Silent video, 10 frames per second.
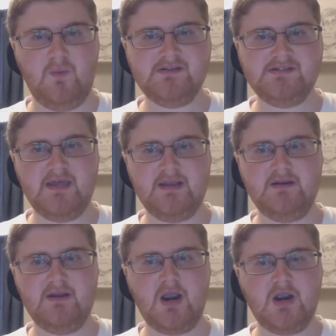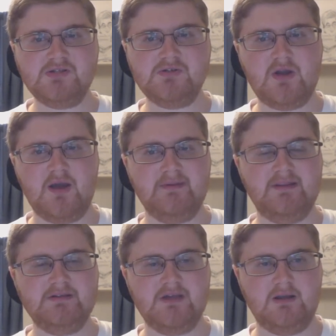ones that aren't so
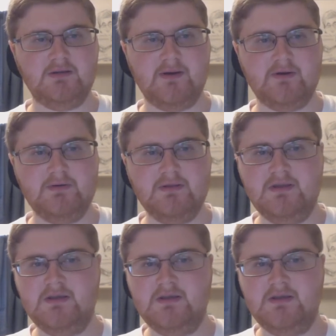commonly talked about.